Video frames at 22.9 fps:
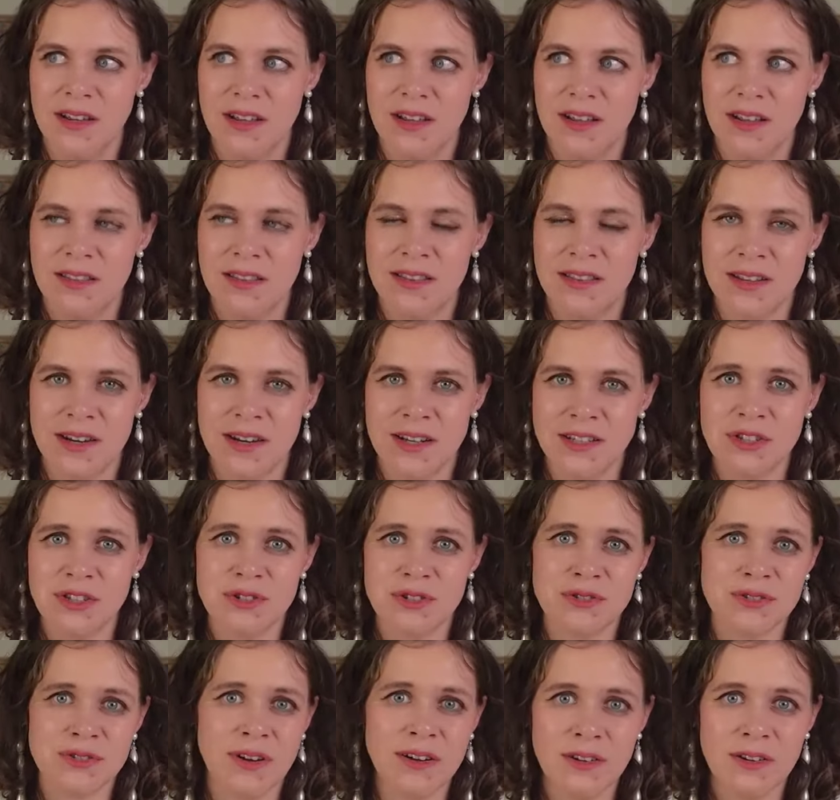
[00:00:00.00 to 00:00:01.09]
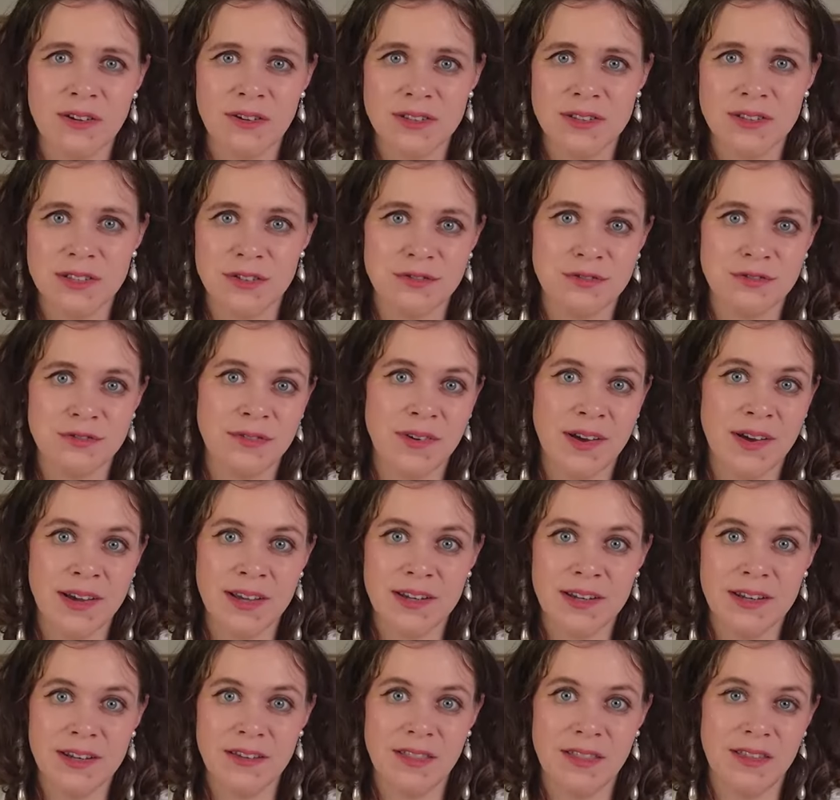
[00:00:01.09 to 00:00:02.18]
that I struggle to
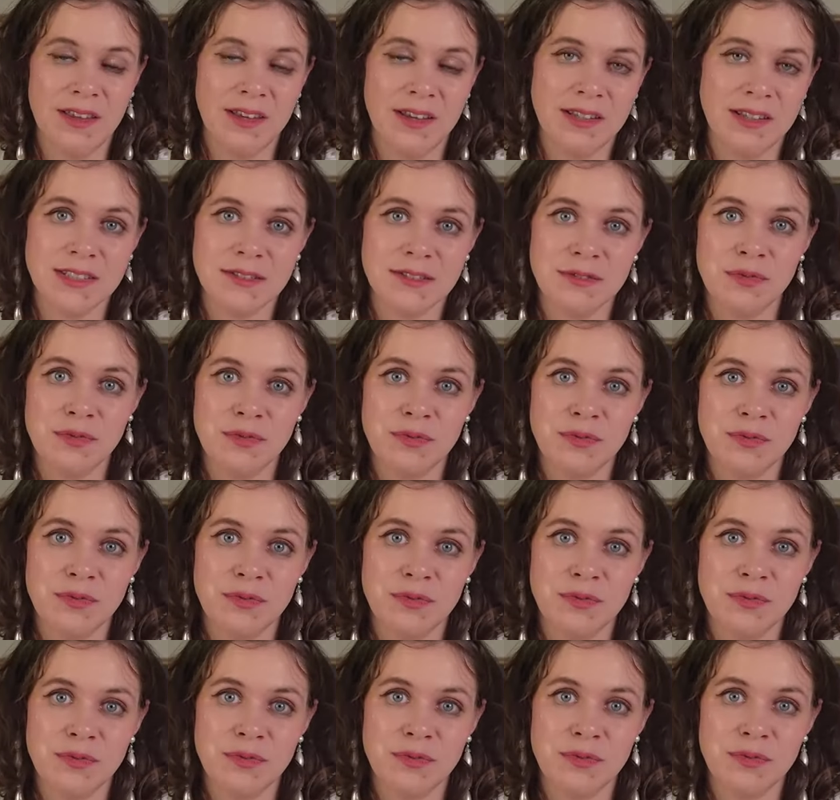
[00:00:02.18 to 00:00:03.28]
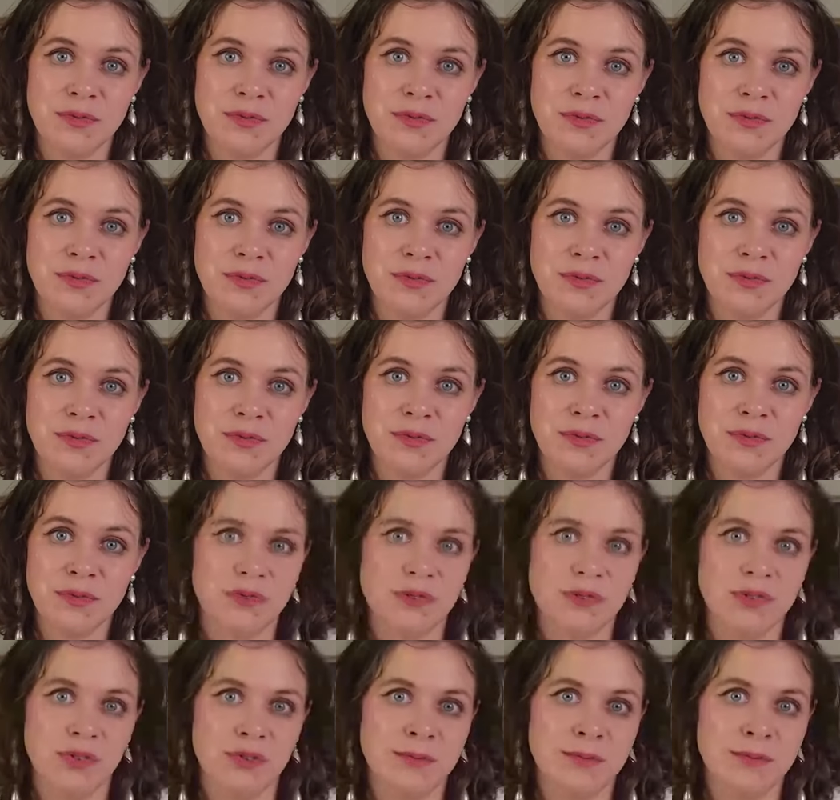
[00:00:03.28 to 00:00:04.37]
find things for. So
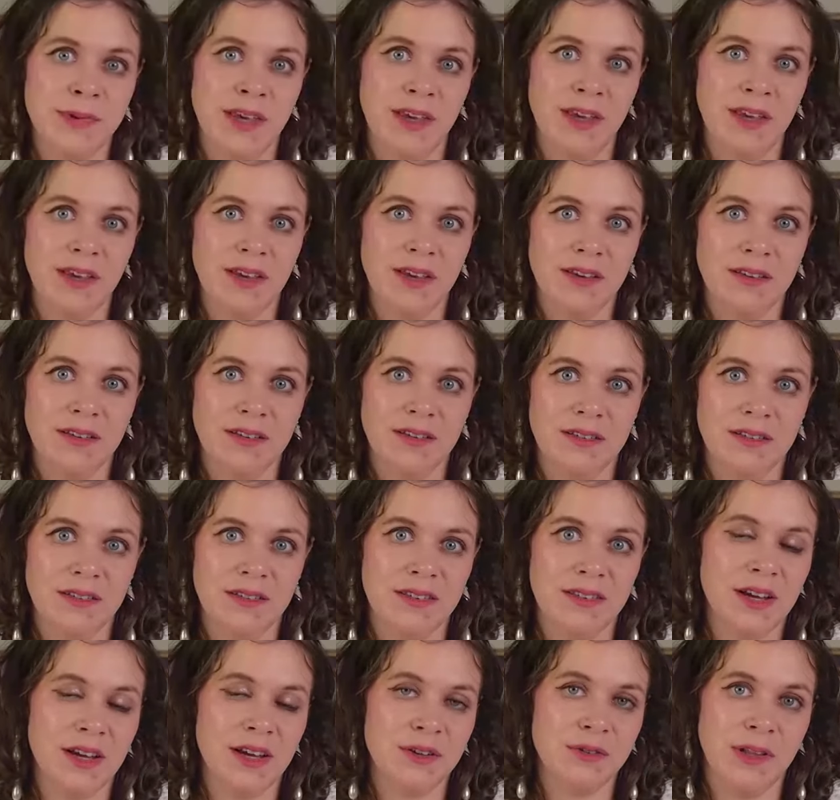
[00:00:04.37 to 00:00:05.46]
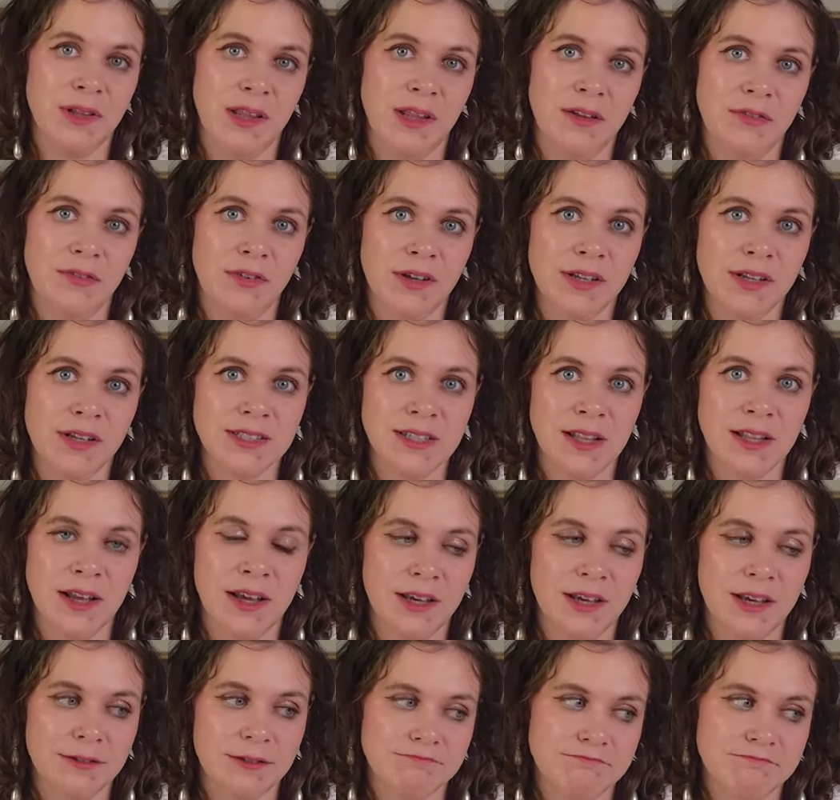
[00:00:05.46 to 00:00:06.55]
to me, that really feels
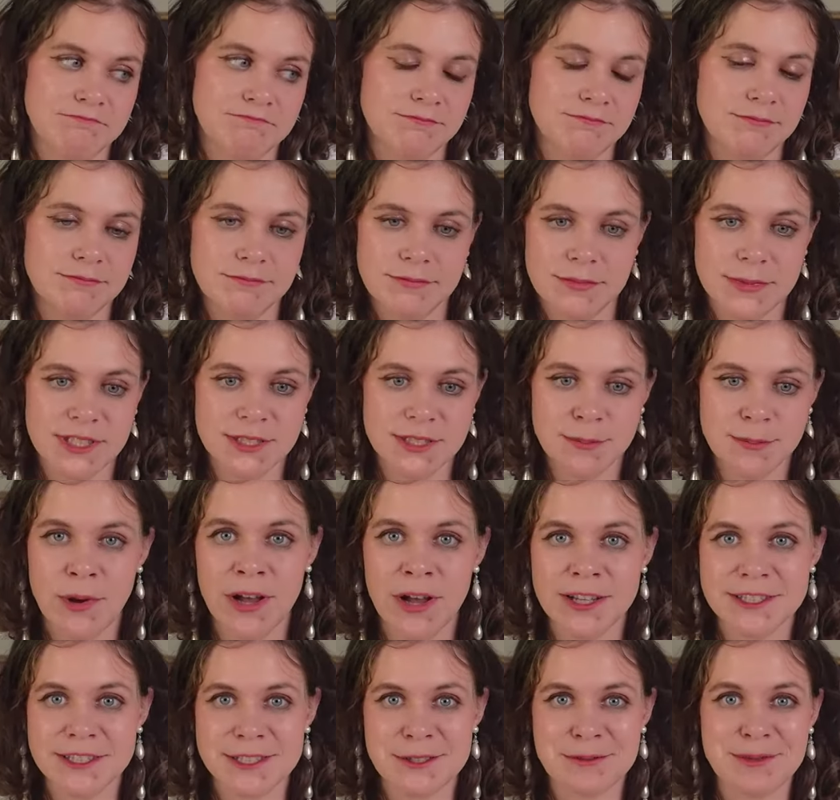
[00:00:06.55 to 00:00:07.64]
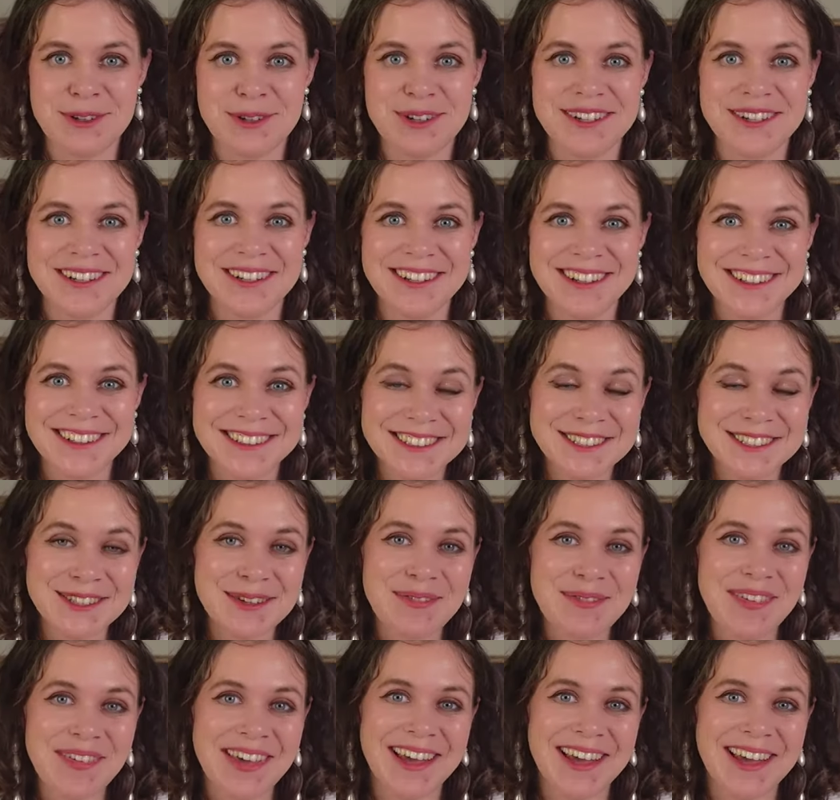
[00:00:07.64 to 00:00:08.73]
like it's possible
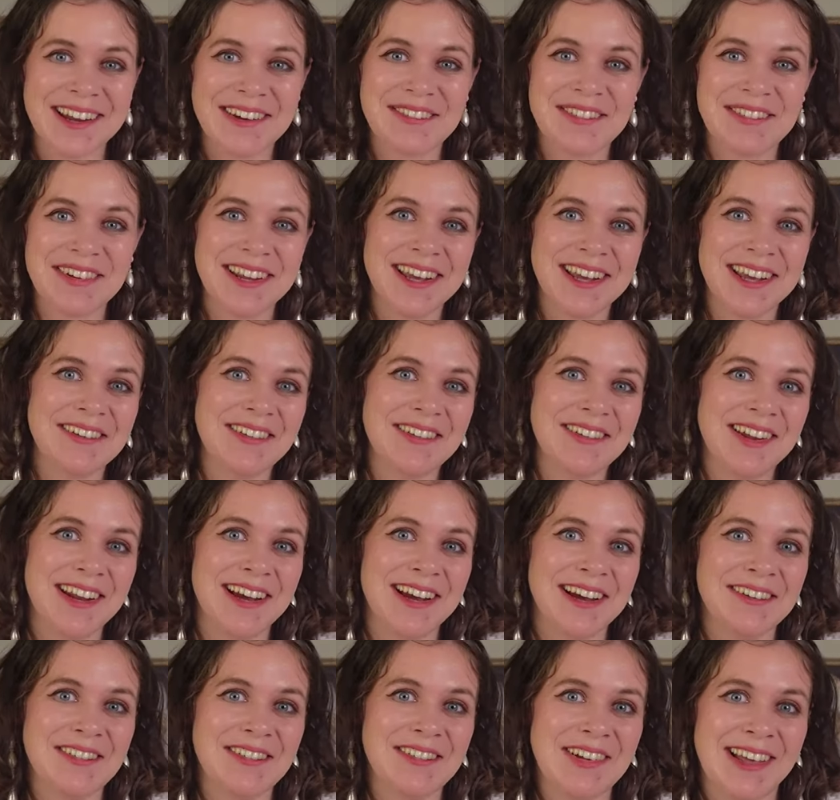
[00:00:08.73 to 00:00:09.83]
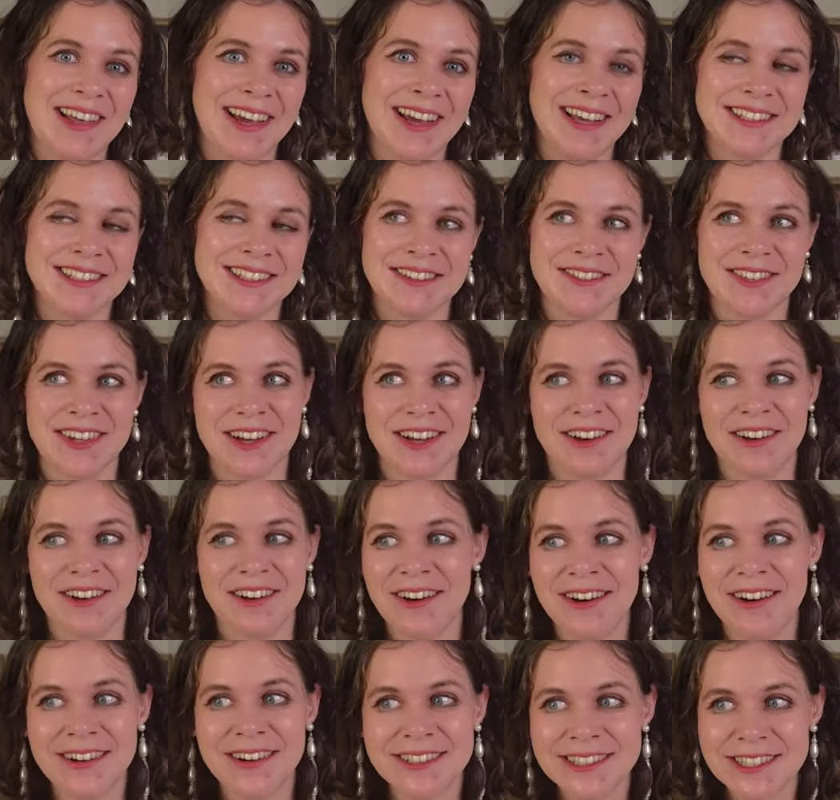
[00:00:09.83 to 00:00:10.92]
to be anybody. I mean, I have clients of like
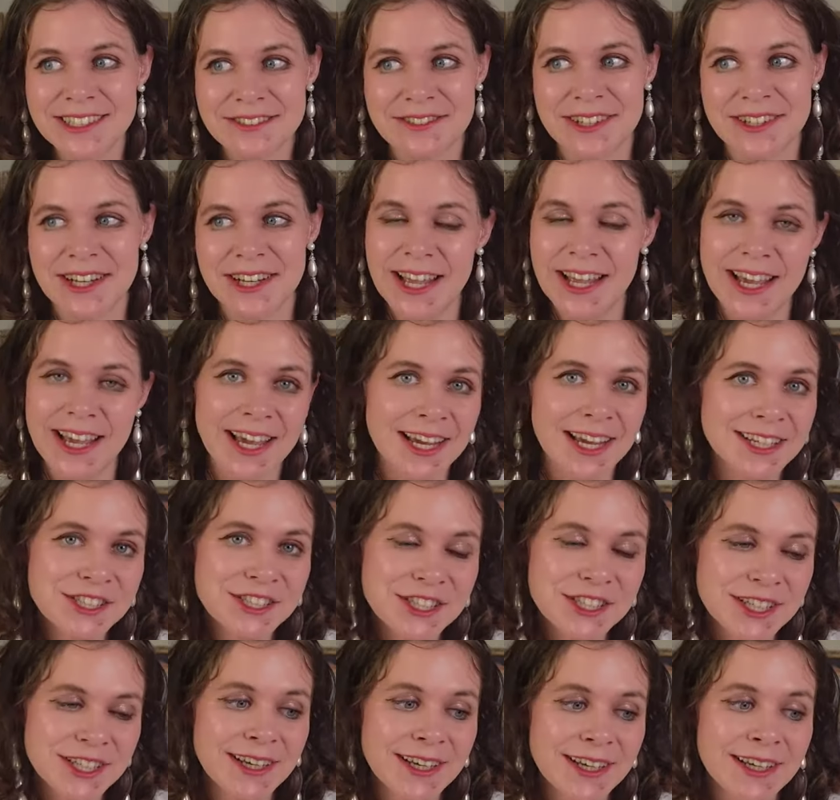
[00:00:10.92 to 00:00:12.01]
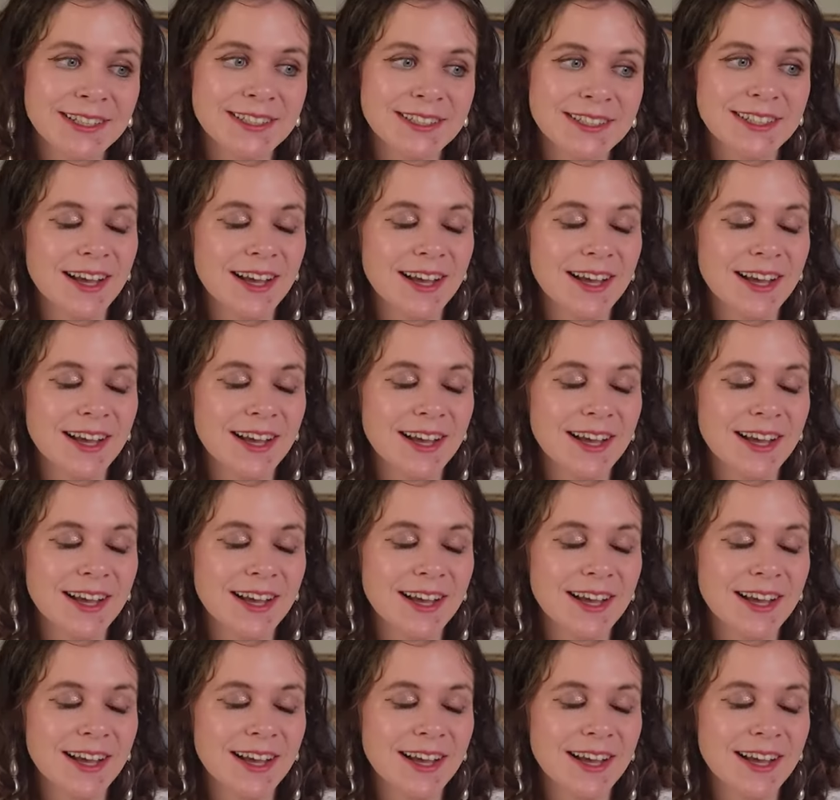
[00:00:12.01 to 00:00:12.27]
all different ages,